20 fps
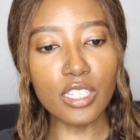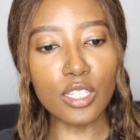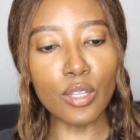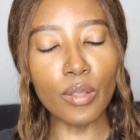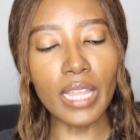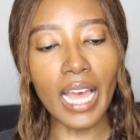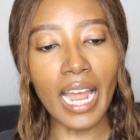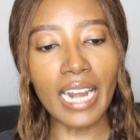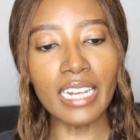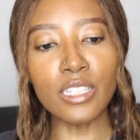So
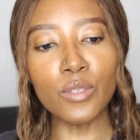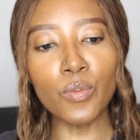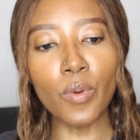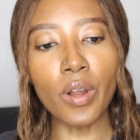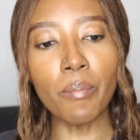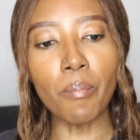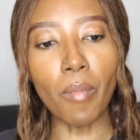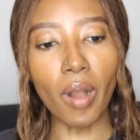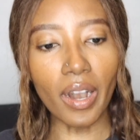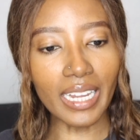that is
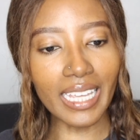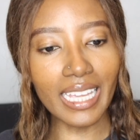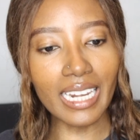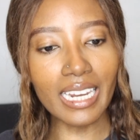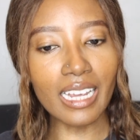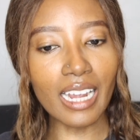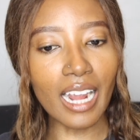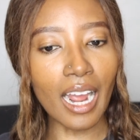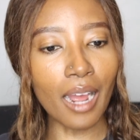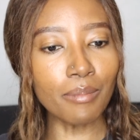where
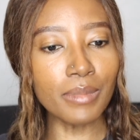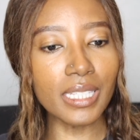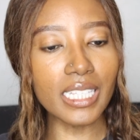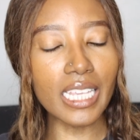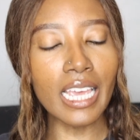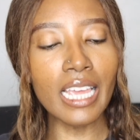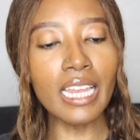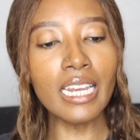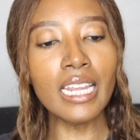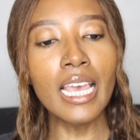marketing comes
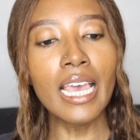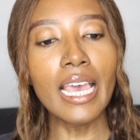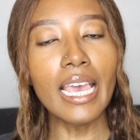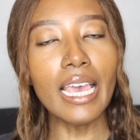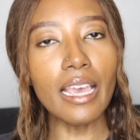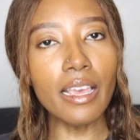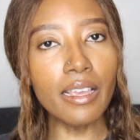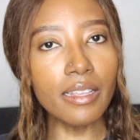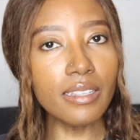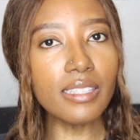in.
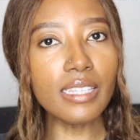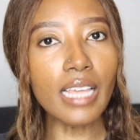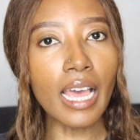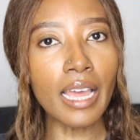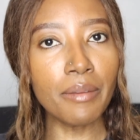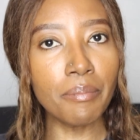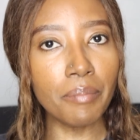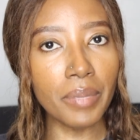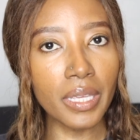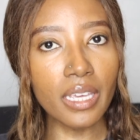
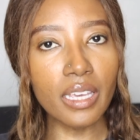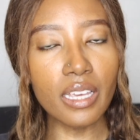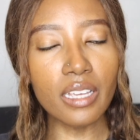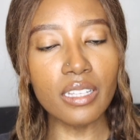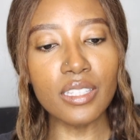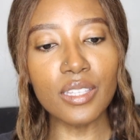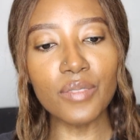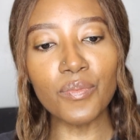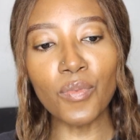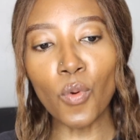Inside
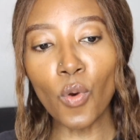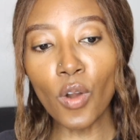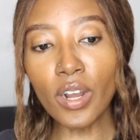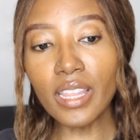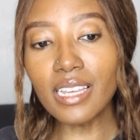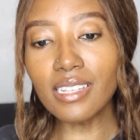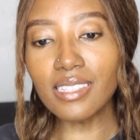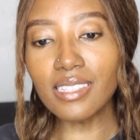Beacons, for the